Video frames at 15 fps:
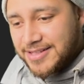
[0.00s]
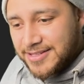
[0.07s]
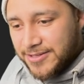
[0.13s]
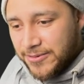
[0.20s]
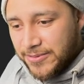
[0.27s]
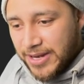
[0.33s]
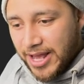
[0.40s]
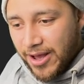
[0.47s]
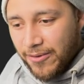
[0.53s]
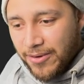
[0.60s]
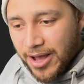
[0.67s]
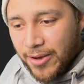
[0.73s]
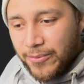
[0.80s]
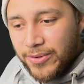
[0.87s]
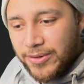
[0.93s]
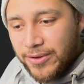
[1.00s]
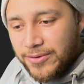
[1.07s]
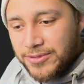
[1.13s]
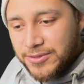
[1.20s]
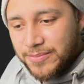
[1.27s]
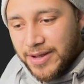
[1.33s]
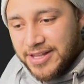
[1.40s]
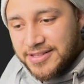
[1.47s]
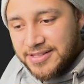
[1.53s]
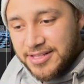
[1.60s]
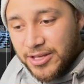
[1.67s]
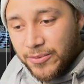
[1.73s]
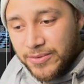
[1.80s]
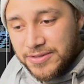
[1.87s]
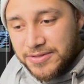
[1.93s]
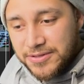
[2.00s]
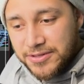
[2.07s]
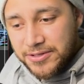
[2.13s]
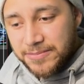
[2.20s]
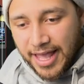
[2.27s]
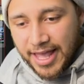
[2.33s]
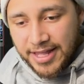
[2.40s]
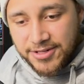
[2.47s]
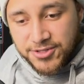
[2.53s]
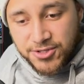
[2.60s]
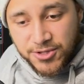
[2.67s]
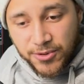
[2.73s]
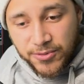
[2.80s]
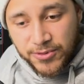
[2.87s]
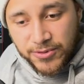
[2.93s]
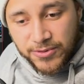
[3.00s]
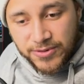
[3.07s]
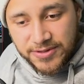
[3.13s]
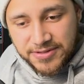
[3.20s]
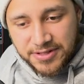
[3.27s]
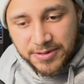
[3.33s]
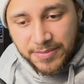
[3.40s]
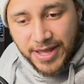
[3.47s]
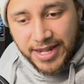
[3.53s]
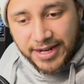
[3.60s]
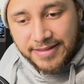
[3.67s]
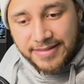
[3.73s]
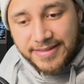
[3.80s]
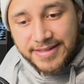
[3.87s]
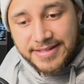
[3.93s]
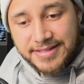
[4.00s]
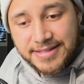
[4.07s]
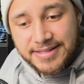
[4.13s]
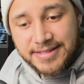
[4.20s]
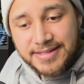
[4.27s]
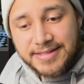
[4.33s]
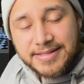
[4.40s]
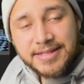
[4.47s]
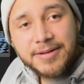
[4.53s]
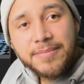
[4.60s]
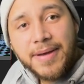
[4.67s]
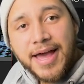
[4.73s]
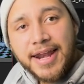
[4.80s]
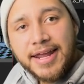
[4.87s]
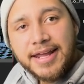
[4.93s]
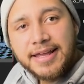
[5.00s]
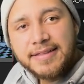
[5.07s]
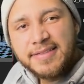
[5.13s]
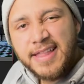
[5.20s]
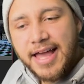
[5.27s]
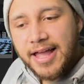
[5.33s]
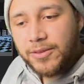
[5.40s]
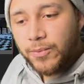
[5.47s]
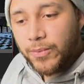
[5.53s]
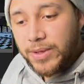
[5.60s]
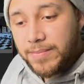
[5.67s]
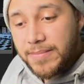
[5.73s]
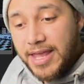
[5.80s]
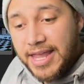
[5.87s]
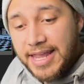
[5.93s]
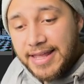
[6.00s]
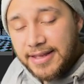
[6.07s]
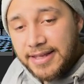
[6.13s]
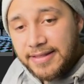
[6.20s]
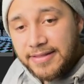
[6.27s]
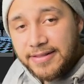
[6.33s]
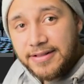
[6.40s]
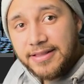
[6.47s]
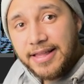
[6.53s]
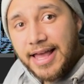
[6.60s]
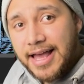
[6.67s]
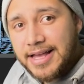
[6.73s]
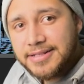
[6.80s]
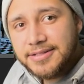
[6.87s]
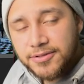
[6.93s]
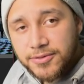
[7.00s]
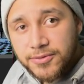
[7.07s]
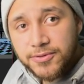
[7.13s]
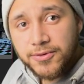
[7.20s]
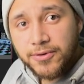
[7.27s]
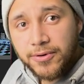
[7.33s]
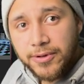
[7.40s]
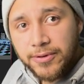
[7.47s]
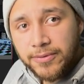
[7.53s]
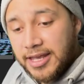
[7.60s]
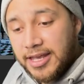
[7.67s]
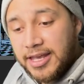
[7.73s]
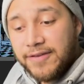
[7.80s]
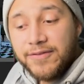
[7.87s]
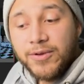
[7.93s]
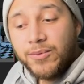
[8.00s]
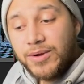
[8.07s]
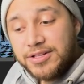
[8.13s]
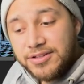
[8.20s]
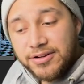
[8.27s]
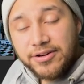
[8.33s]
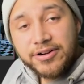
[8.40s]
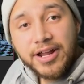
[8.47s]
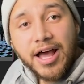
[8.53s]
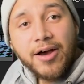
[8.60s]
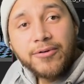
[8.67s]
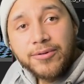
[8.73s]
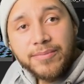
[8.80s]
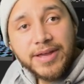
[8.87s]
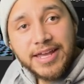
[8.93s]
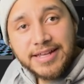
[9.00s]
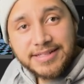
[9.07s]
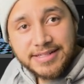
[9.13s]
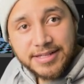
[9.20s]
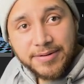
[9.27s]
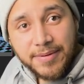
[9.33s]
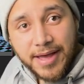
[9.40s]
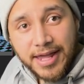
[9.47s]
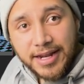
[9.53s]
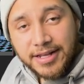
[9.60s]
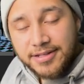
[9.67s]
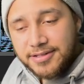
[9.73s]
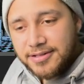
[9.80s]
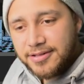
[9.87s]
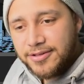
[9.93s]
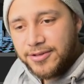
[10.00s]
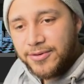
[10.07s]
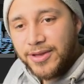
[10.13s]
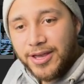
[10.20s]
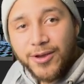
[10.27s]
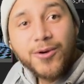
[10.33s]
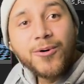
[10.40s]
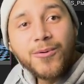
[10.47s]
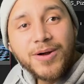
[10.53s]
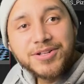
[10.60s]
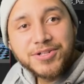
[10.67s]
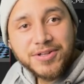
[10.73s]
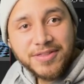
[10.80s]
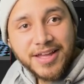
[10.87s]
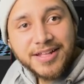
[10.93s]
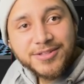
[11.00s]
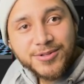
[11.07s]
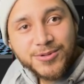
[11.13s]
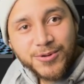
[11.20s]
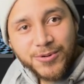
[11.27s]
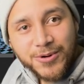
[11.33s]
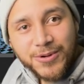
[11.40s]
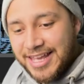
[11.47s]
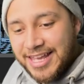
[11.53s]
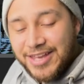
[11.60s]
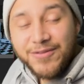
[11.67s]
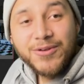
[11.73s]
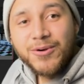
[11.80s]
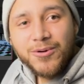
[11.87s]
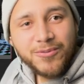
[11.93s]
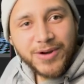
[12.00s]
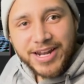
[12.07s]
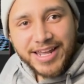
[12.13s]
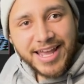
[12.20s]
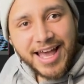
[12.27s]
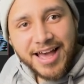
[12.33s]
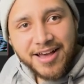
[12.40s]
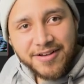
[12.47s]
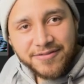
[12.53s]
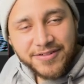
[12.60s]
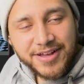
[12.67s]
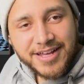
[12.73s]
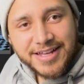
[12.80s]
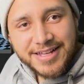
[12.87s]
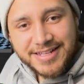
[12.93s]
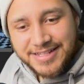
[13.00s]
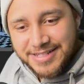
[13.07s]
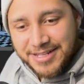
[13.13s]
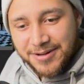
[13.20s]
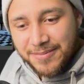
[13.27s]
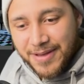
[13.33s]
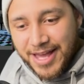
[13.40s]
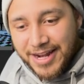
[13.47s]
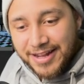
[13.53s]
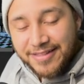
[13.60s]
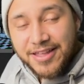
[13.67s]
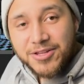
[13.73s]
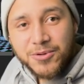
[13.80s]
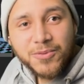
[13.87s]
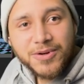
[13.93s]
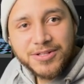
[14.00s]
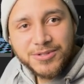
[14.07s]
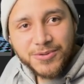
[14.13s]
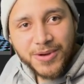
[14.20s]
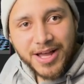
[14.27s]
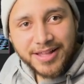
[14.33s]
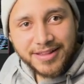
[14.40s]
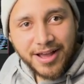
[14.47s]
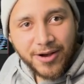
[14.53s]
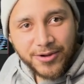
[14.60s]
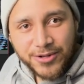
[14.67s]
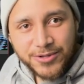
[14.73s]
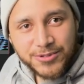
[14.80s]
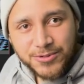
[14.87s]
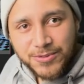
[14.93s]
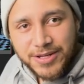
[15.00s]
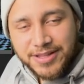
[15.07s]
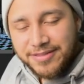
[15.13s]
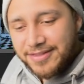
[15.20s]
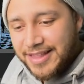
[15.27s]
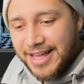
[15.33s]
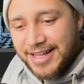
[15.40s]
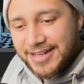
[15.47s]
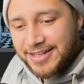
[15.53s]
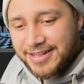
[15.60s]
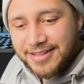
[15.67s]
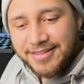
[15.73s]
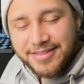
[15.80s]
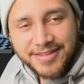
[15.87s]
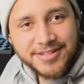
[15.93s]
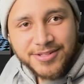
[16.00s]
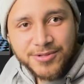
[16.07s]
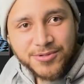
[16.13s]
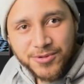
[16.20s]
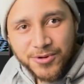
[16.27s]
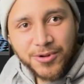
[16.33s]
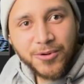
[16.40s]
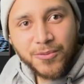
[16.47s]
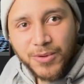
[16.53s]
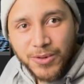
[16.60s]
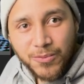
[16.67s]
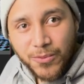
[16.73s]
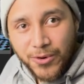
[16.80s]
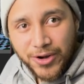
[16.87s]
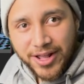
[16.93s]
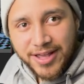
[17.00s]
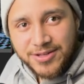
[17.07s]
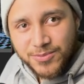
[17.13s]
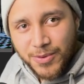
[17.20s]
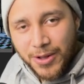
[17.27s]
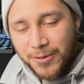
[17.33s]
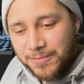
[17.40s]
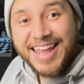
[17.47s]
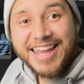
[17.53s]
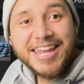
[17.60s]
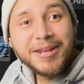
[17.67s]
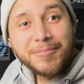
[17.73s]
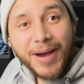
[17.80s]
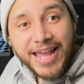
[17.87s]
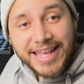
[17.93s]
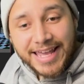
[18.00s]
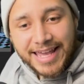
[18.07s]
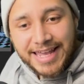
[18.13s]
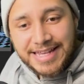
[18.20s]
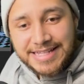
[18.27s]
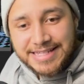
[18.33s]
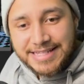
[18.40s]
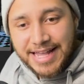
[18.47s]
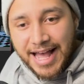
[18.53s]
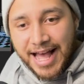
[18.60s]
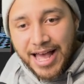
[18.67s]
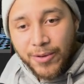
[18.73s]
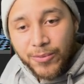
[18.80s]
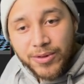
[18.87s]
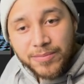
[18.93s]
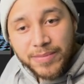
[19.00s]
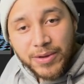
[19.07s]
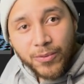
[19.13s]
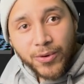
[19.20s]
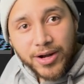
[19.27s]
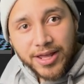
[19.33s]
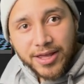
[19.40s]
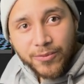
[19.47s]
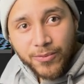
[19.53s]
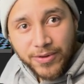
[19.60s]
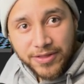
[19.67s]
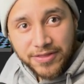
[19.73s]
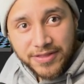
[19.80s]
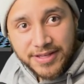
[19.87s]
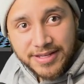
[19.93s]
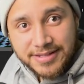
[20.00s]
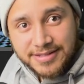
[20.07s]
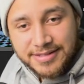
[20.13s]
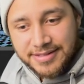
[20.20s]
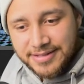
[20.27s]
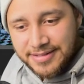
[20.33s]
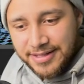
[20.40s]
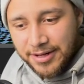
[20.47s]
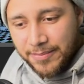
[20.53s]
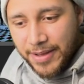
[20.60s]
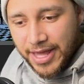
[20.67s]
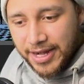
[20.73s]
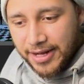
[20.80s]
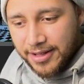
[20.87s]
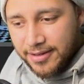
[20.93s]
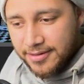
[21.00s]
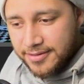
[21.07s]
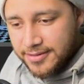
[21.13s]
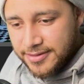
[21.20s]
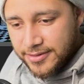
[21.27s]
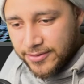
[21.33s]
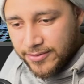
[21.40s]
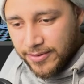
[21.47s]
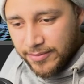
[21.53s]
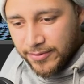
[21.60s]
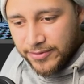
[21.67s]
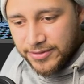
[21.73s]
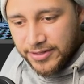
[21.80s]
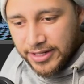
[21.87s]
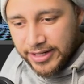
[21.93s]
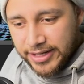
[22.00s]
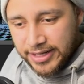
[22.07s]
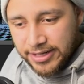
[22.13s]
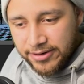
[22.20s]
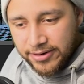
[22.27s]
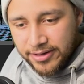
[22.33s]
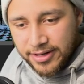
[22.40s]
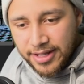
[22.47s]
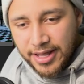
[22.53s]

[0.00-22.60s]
so now I will go to my sequencer and show you the cinematic. This is the cinematic that we made in the last tutorial. If you want to learn how to make cinematics, you can go watch that tutorial. If you already have a cinematic that you want to add audio to it, then this tutorial will work as well. In my case, I will be working with this cinematic. So I'm going to click here